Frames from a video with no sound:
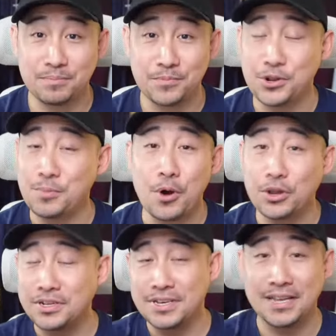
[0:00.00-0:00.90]

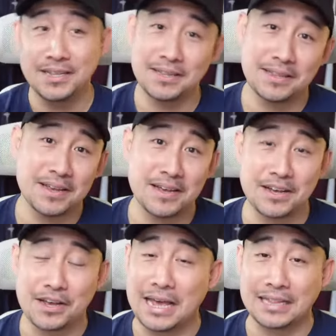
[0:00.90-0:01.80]
Model kit
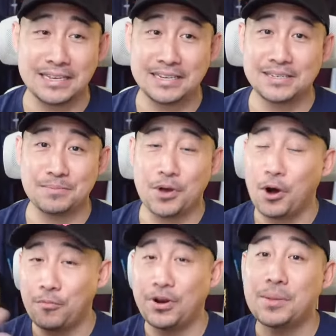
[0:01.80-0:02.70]
collectors
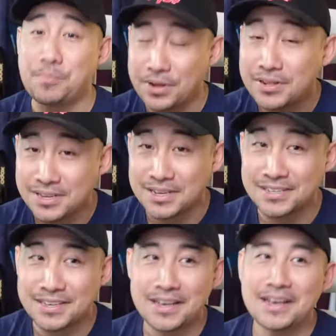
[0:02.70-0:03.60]
or rather
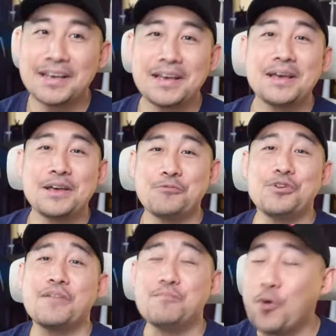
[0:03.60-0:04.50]
builders, we
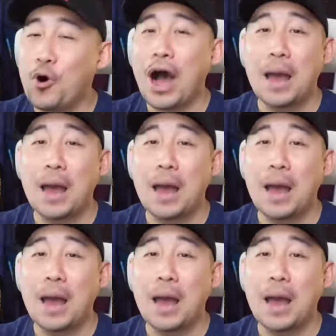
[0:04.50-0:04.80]
have more